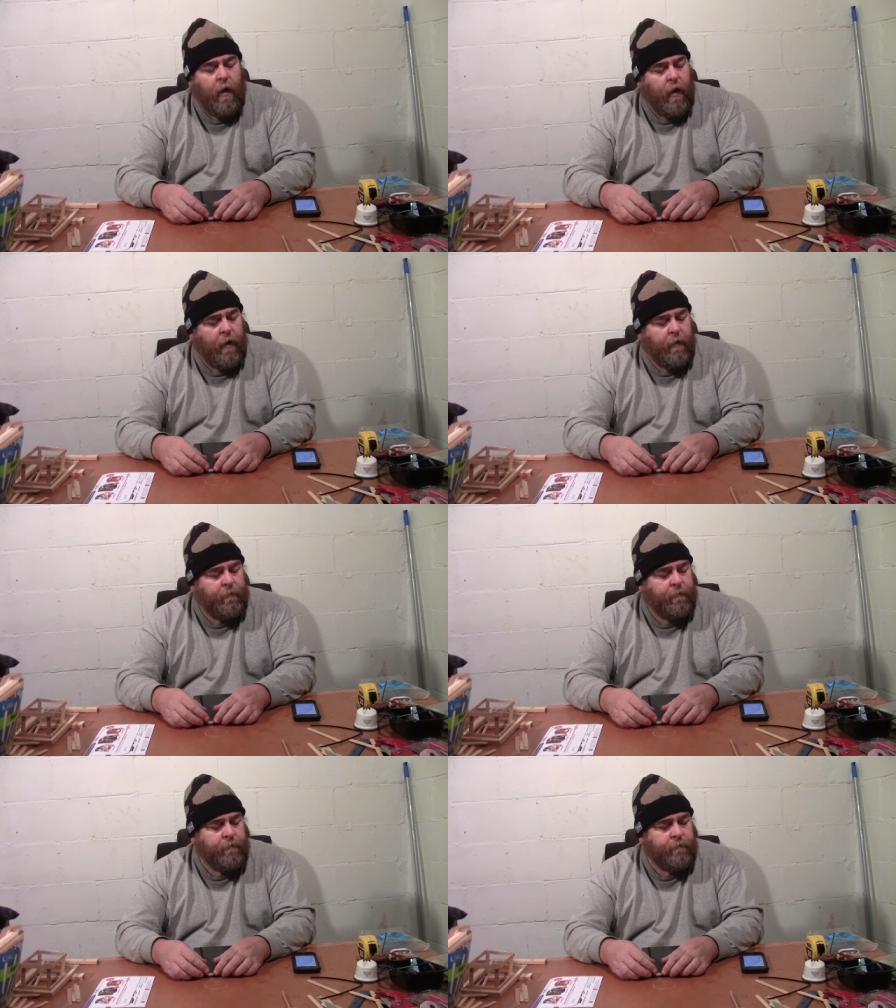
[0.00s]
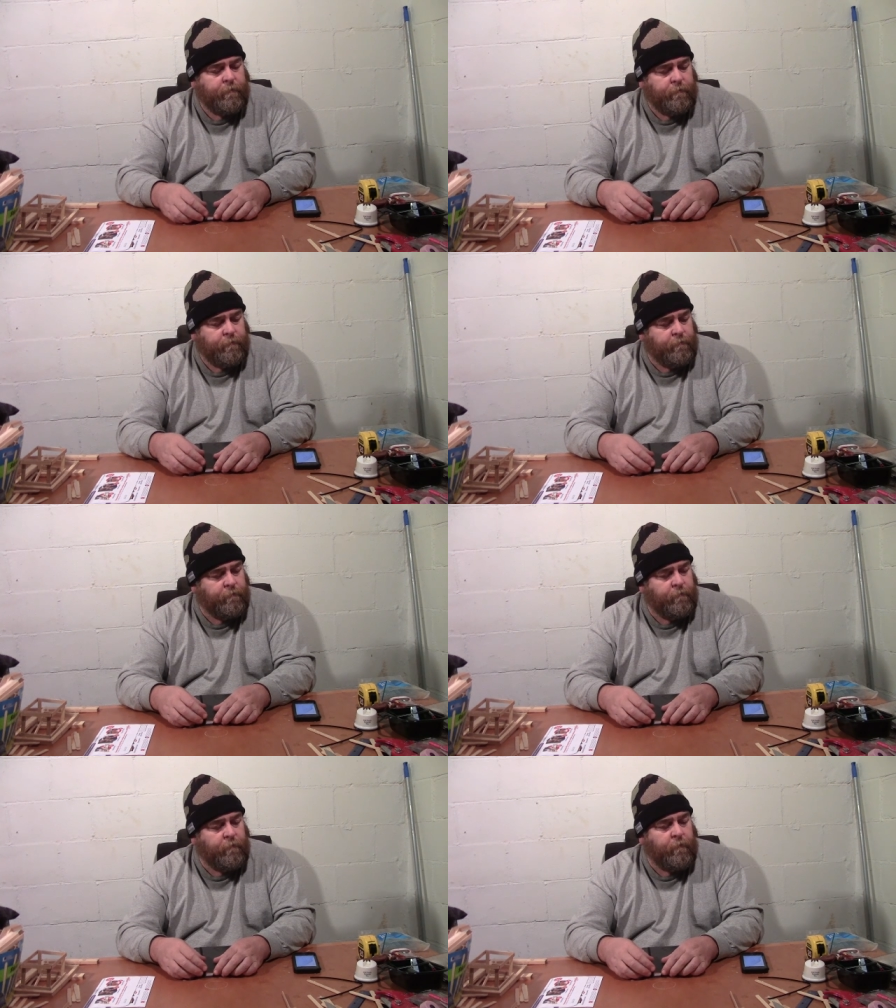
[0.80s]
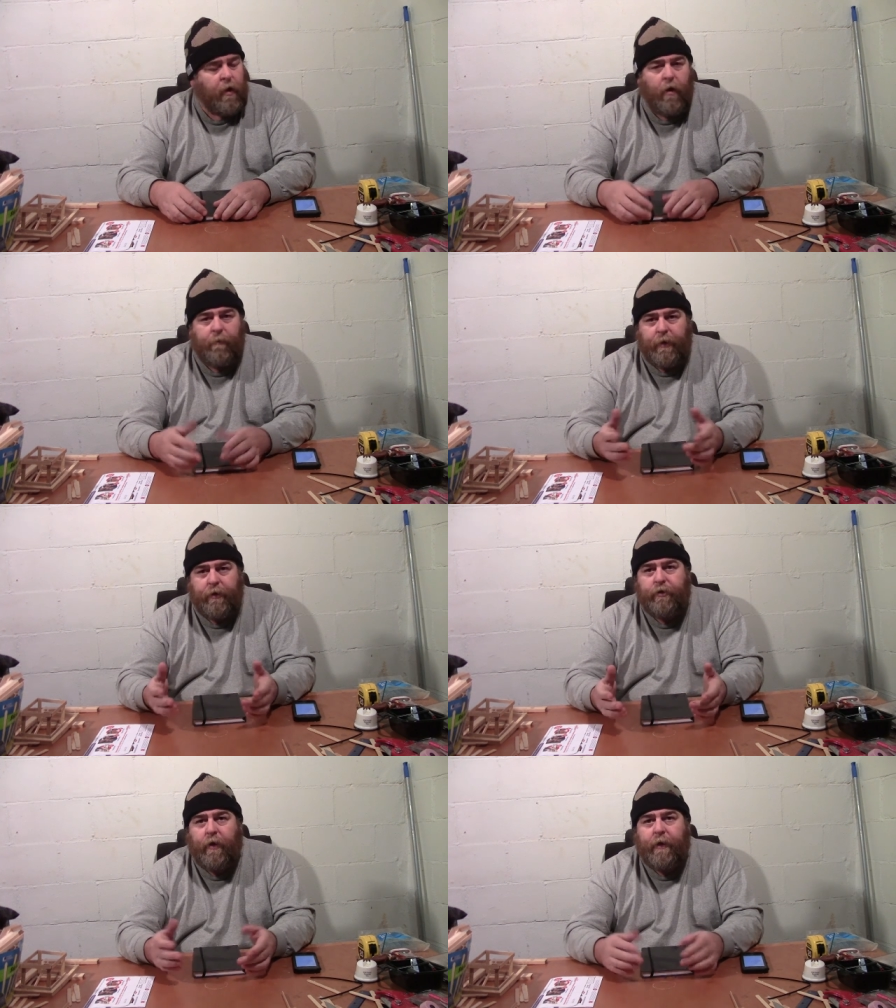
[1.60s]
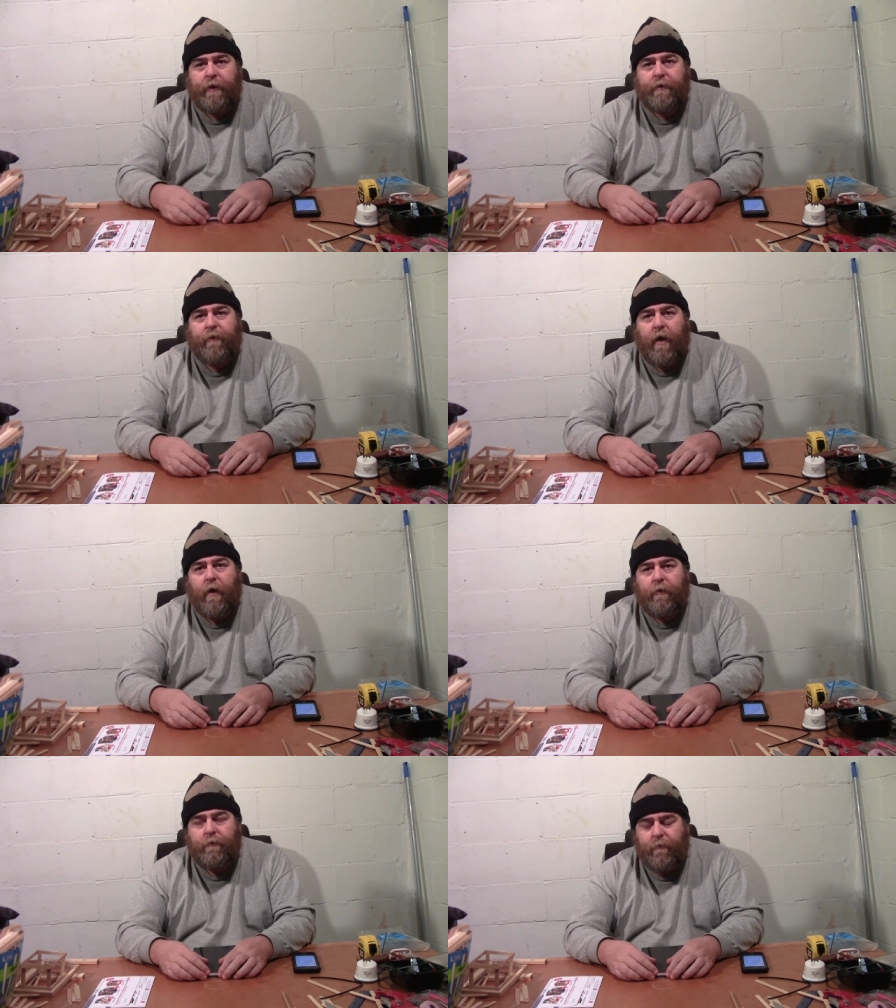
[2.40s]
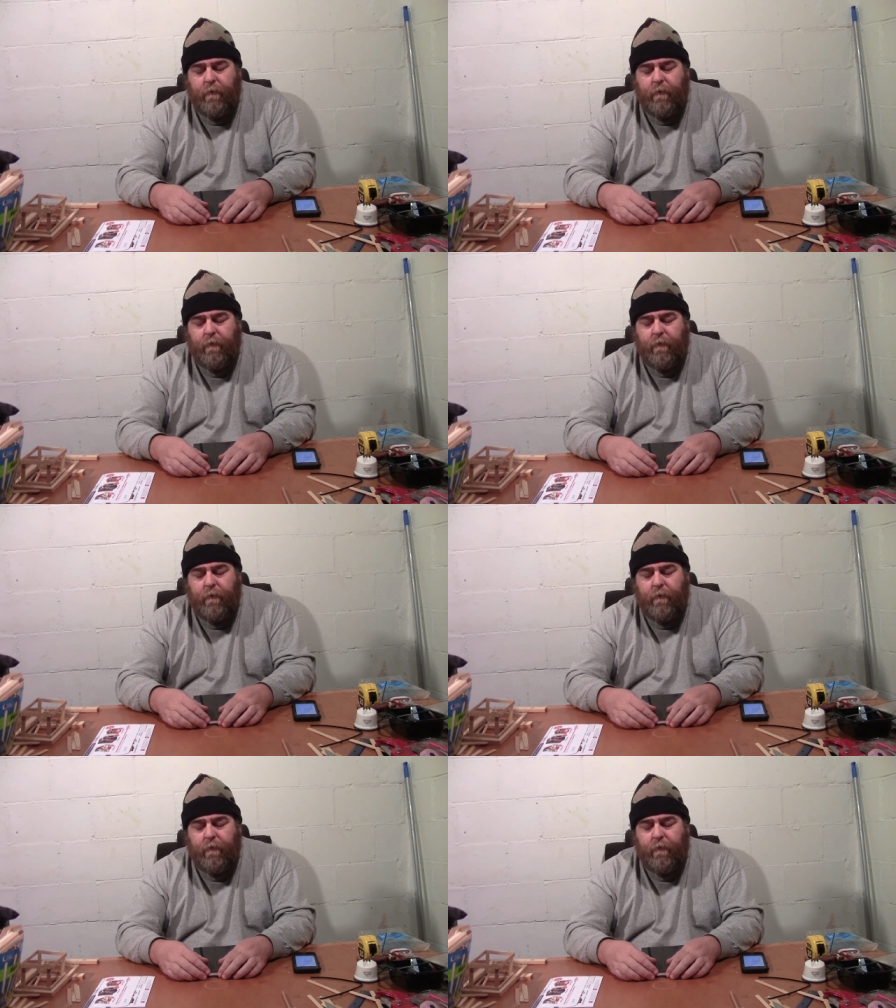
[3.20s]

Um, I hope you enjoyed this vlog.